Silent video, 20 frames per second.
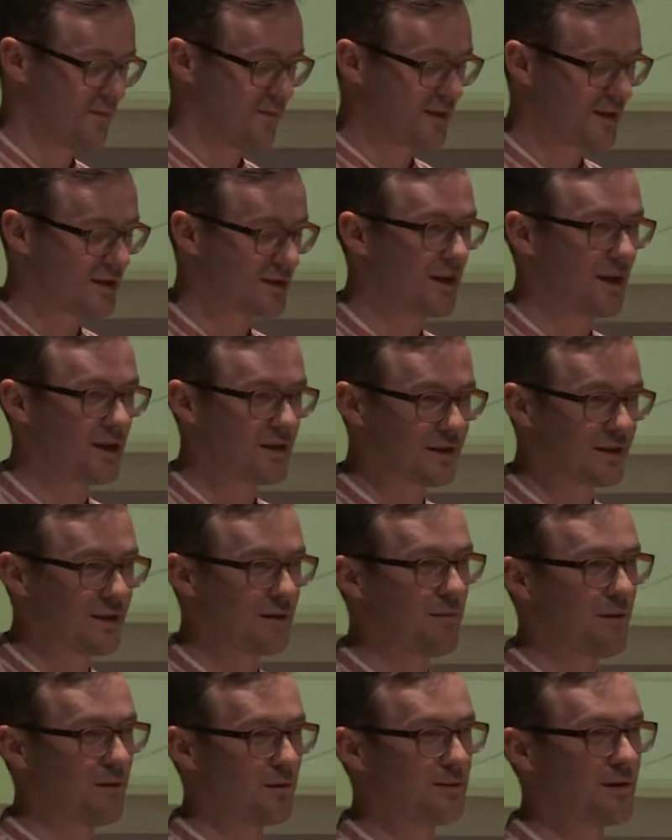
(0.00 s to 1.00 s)
discussion
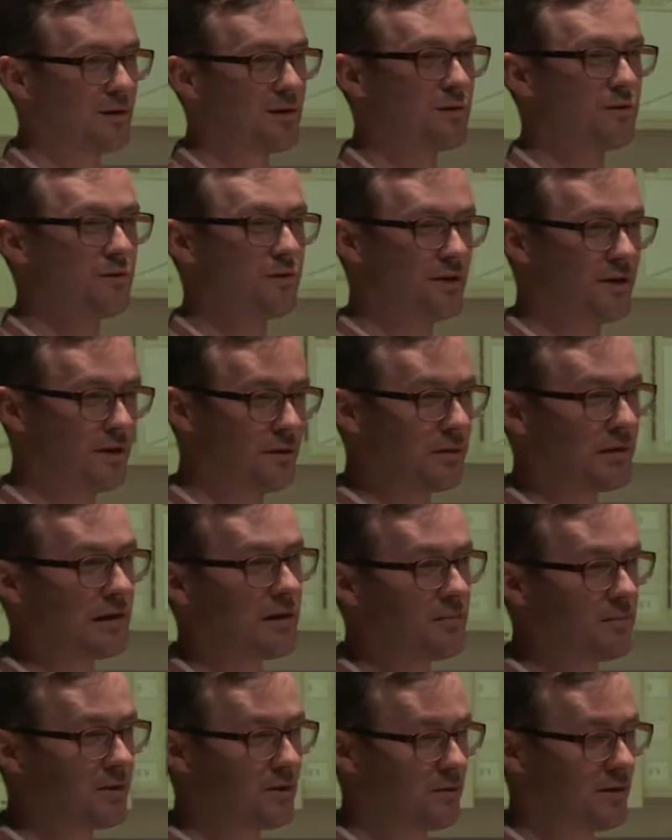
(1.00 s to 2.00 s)
about the
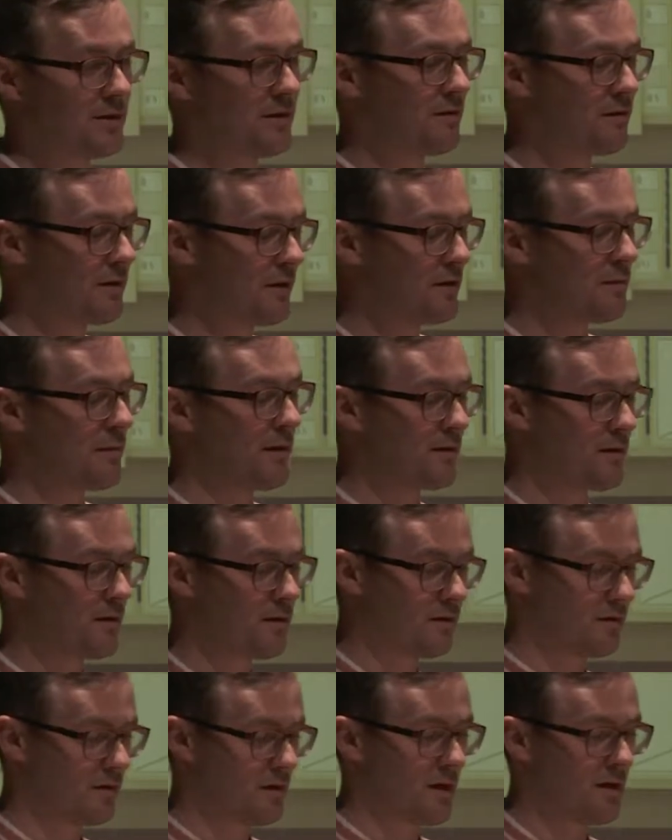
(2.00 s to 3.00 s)
continuity between the rhythm and
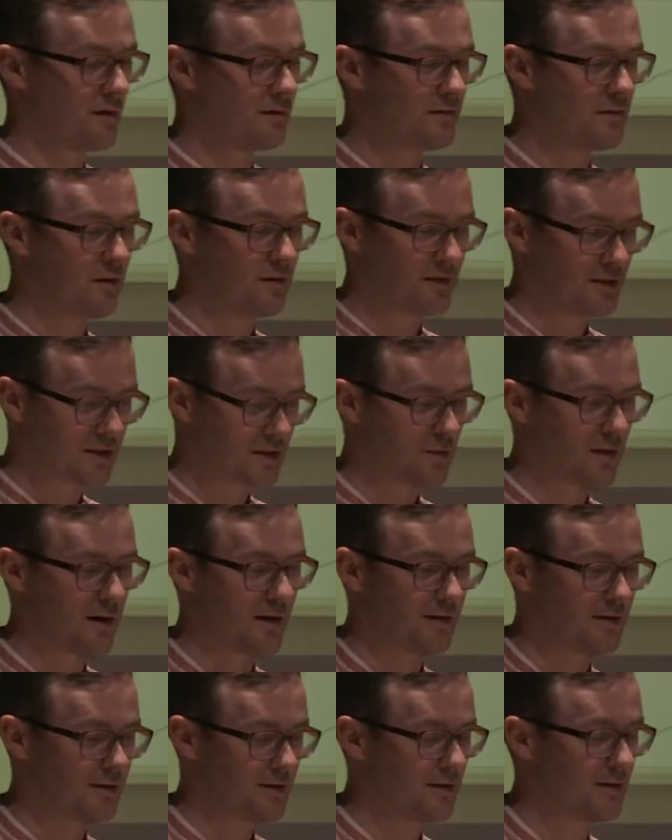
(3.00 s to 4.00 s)
tone is
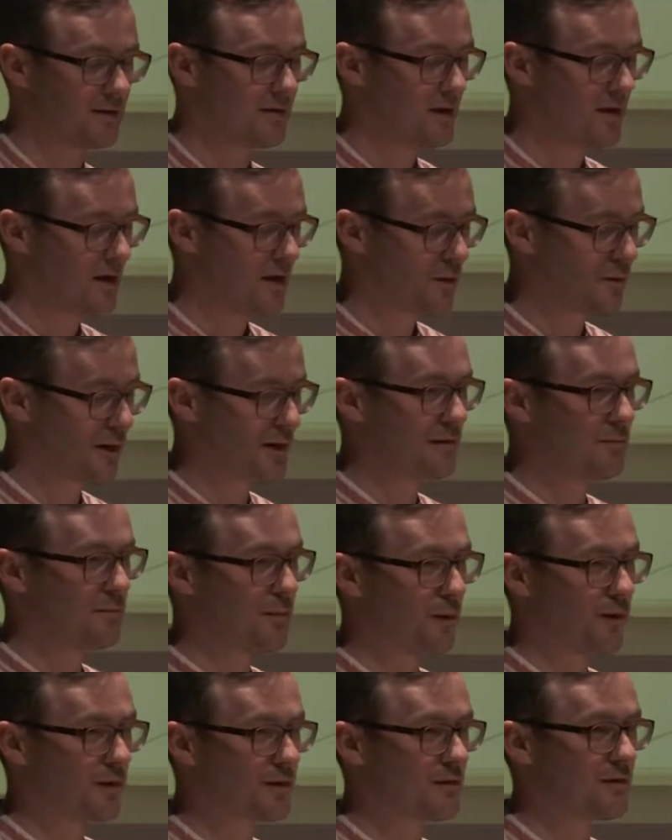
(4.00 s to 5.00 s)
quite
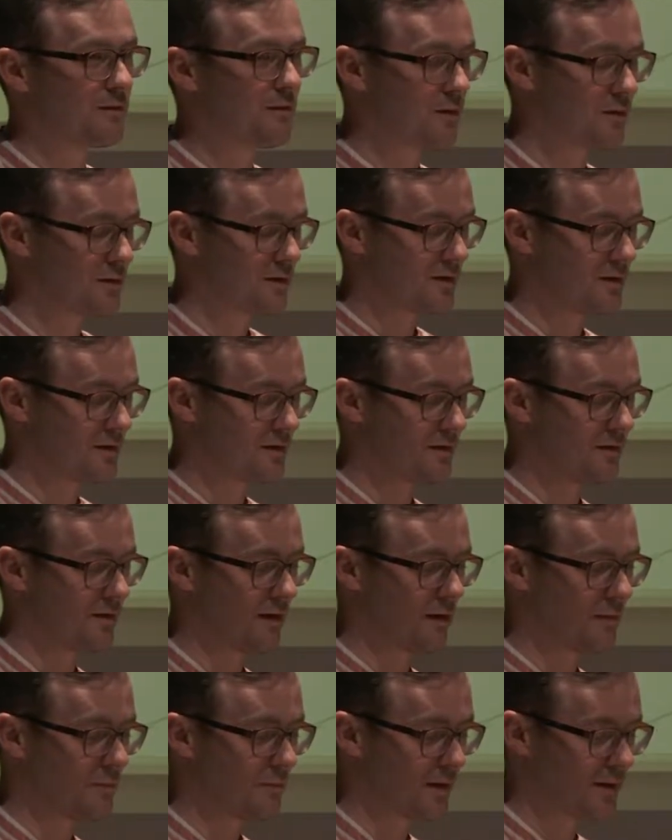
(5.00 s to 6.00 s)
important for the
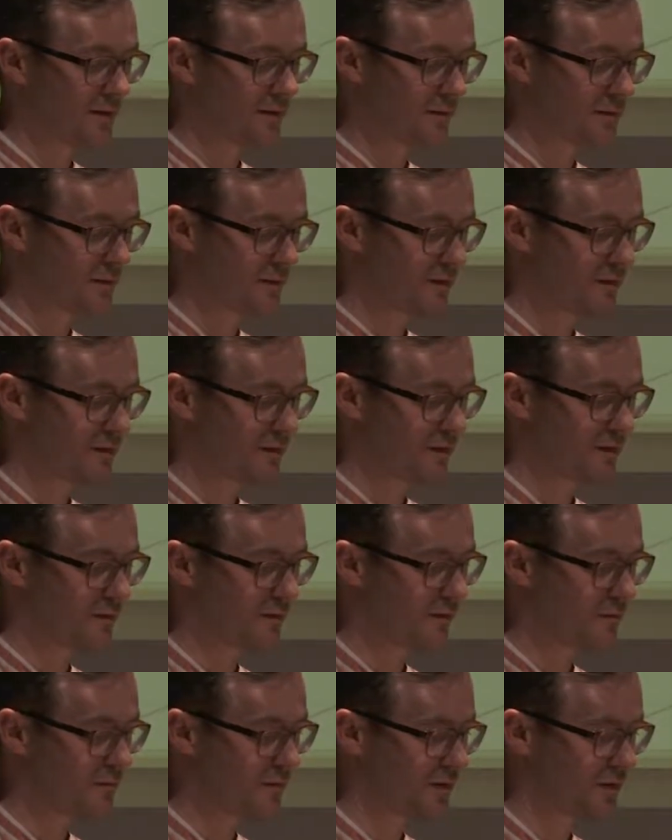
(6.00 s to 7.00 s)
development of
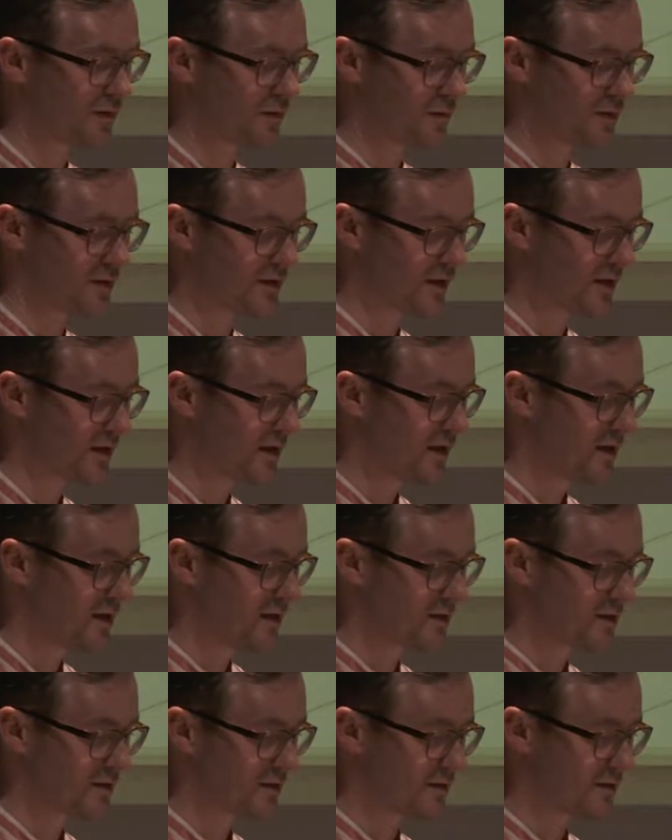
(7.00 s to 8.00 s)
computer music.
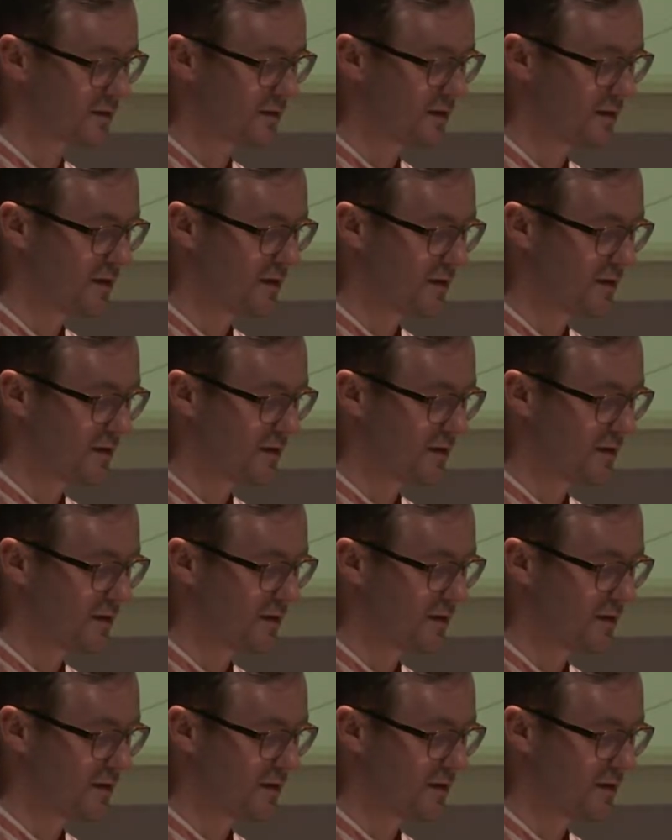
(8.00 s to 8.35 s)
So